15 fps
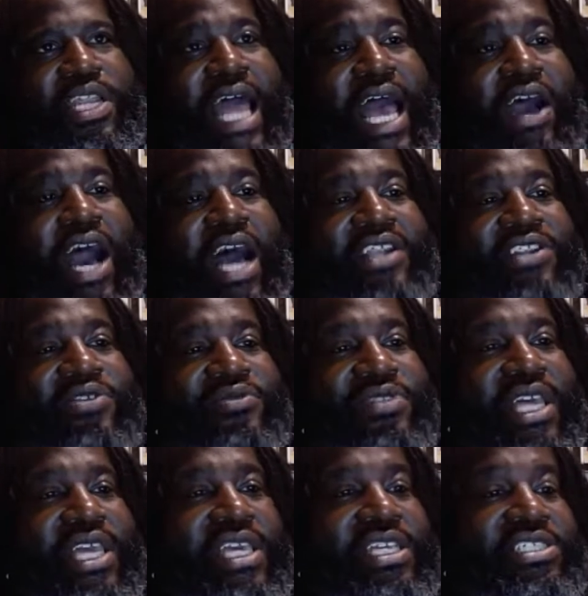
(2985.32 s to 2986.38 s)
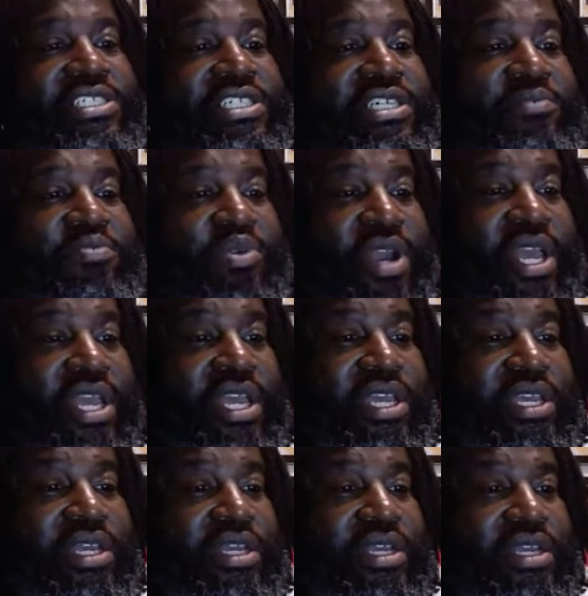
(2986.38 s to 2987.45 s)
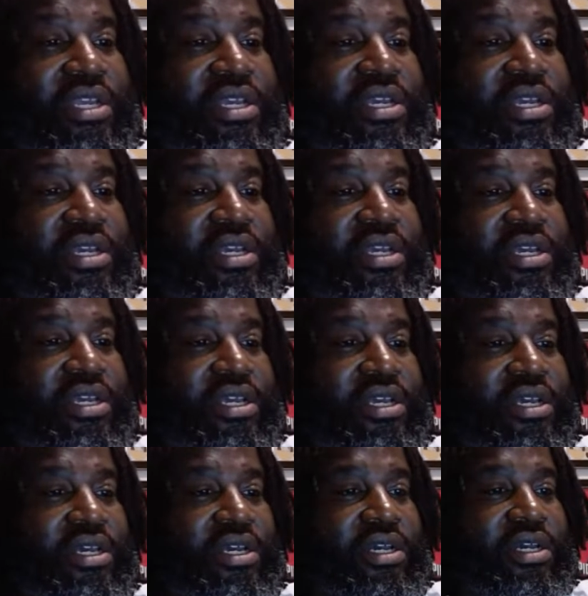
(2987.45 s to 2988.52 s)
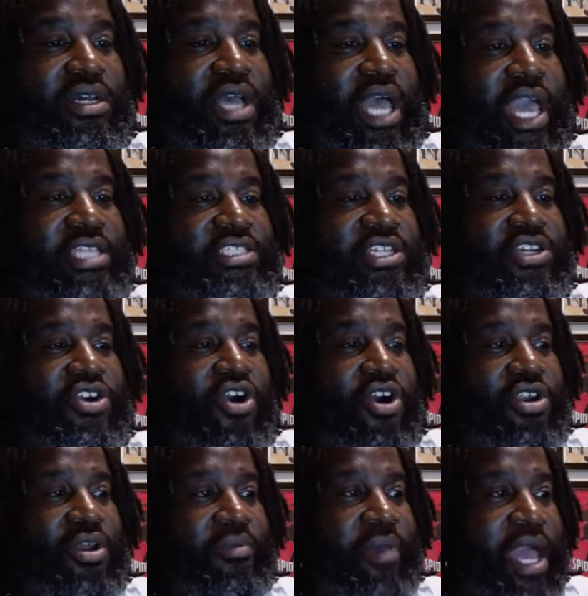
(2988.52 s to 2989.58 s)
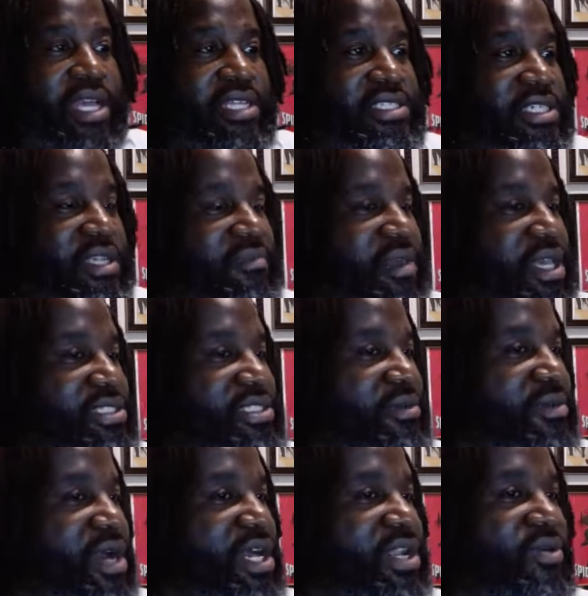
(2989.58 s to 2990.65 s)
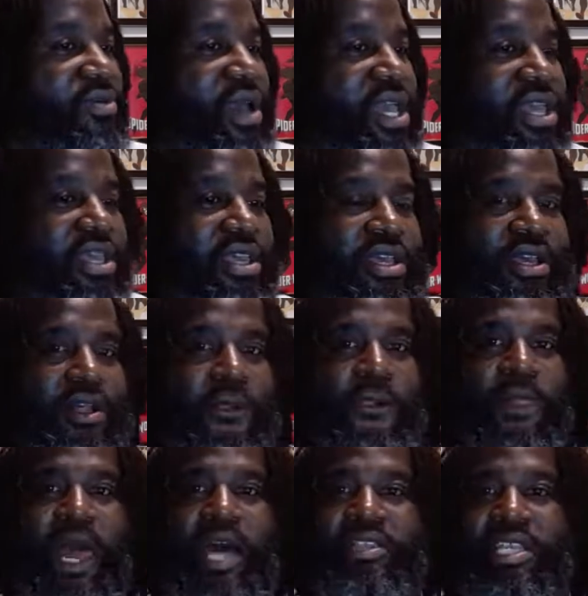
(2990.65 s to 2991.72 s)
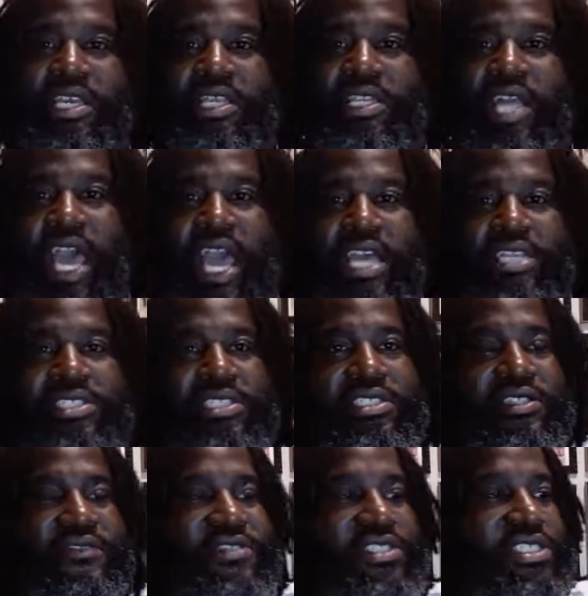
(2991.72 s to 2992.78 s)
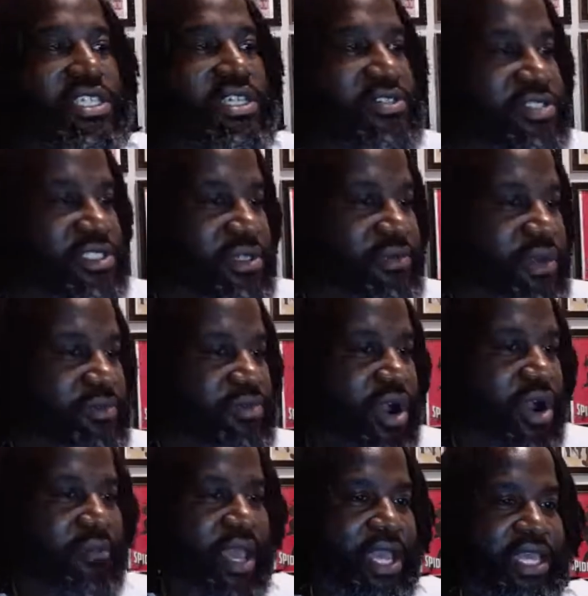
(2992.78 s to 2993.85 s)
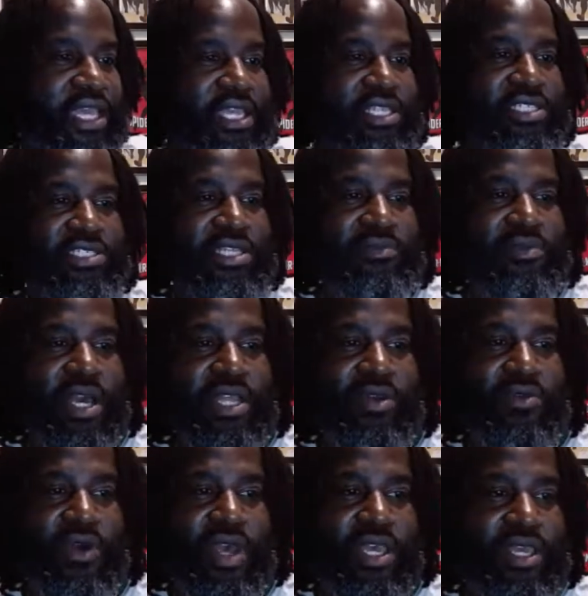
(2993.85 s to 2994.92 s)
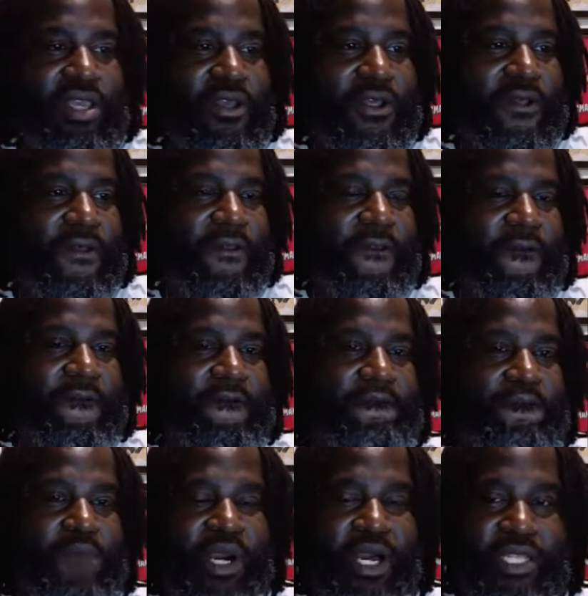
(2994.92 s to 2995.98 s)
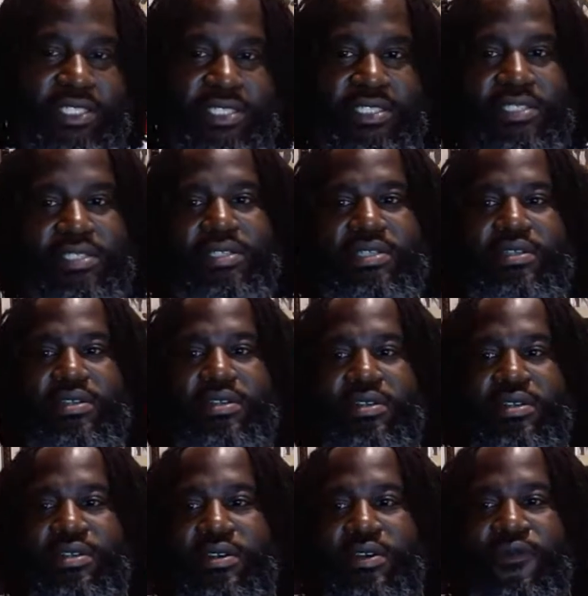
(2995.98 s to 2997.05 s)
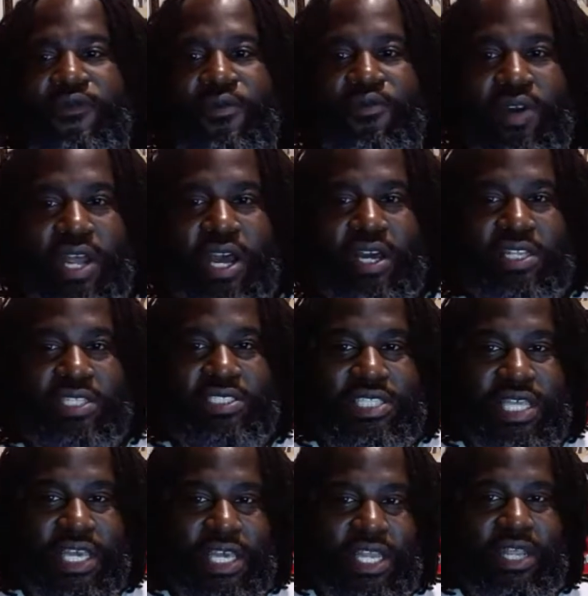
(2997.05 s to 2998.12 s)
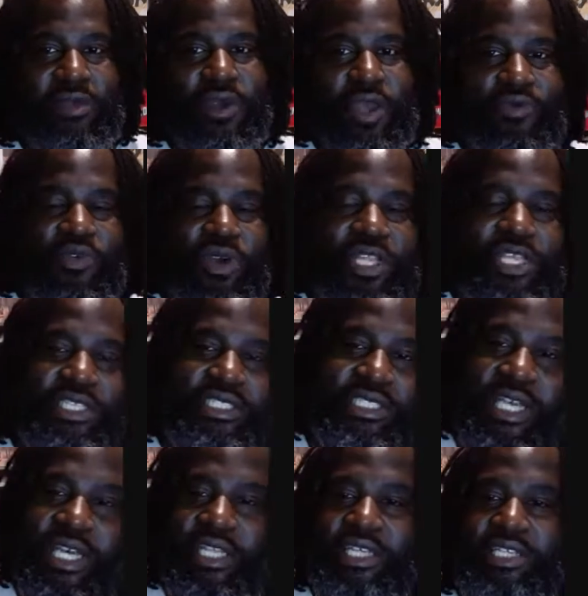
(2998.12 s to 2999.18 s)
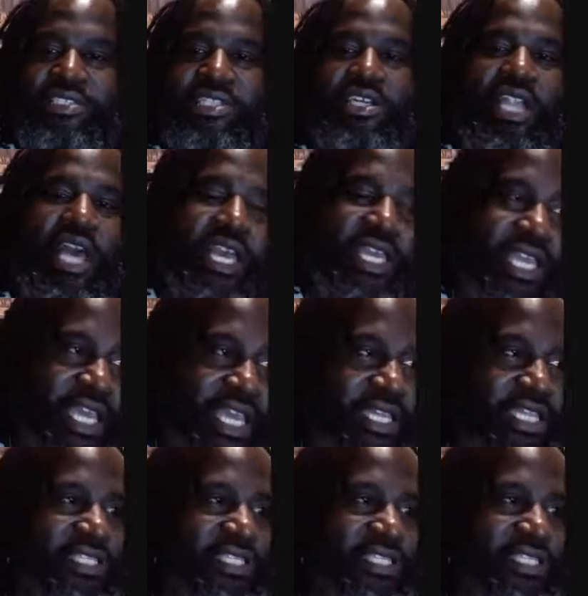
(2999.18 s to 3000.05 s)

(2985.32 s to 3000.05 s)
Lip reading: I do think he should bring Agent Carter back into the mix some kind of way. I think the Agents of S.H.I.E.L.D. should be brought back in some kind of way. But from what I understand and what he said is they're not canon.